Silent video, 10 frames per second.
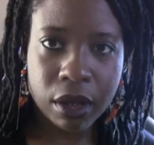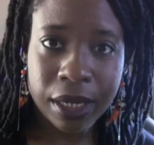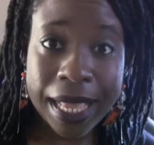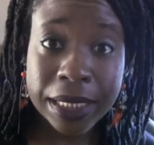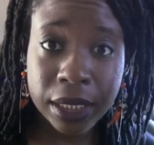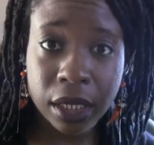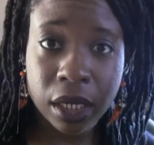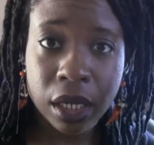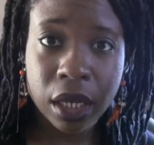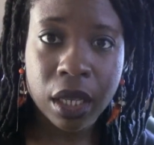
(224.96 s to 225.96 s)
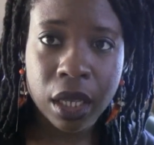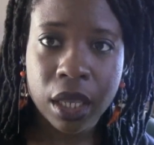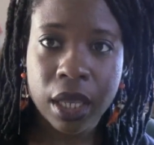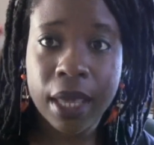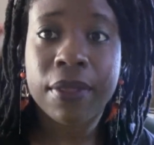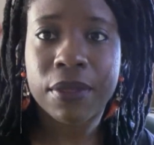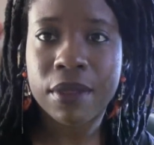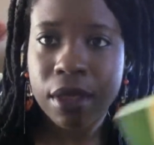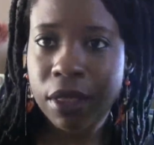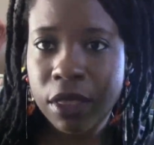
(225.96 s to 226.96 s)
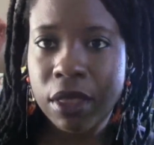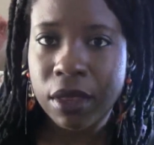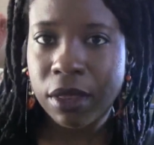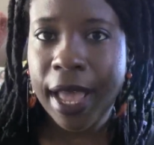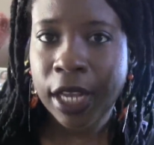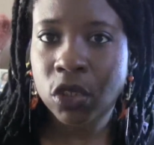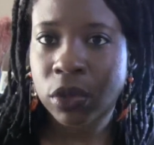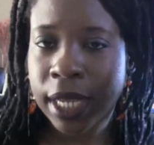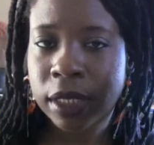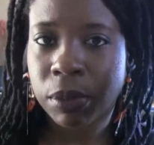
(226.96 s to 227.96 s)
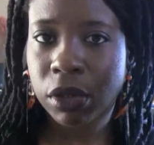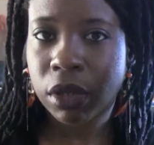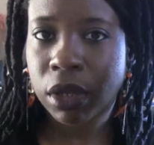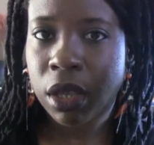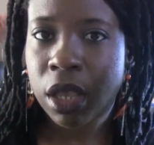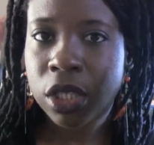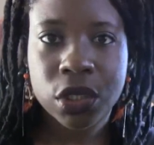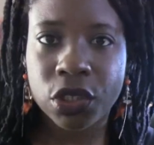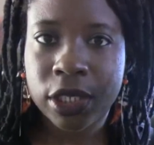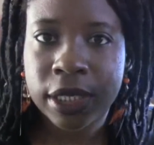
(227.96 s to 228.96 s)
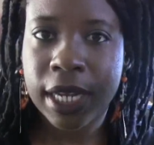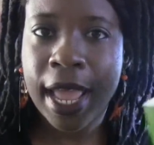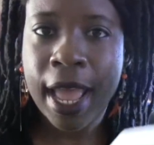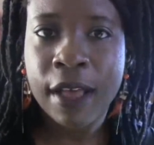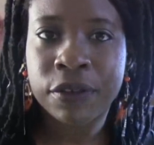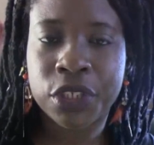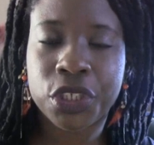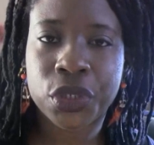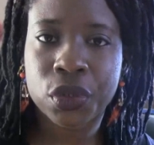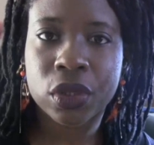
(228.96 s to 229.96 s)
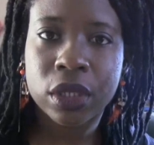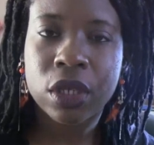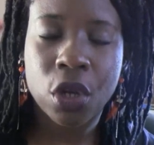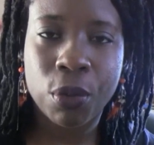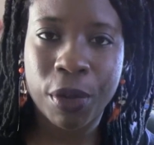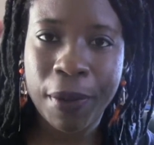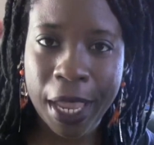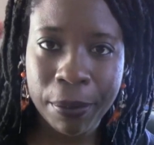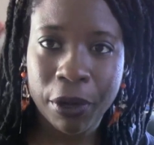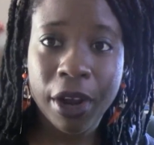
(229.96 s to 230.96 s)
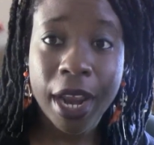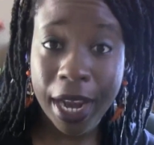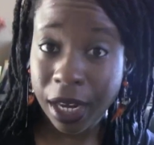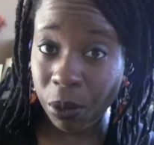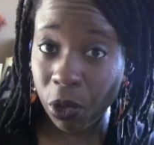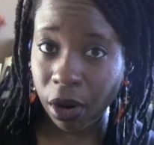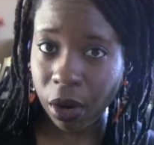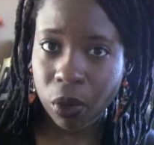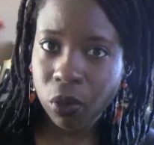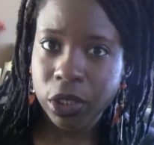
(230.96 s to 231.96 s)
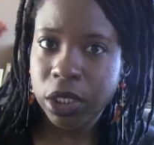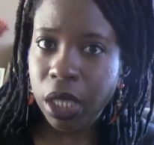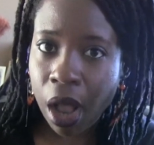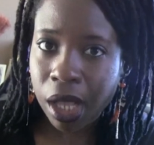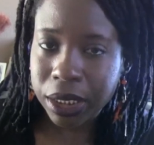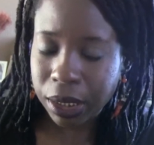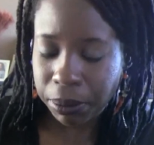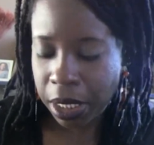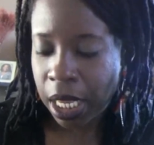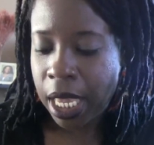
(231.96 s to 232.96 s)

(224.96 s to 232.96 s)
lesson in the actual textbook. So she doesn't have to use notebook paper anymore, which is awesome.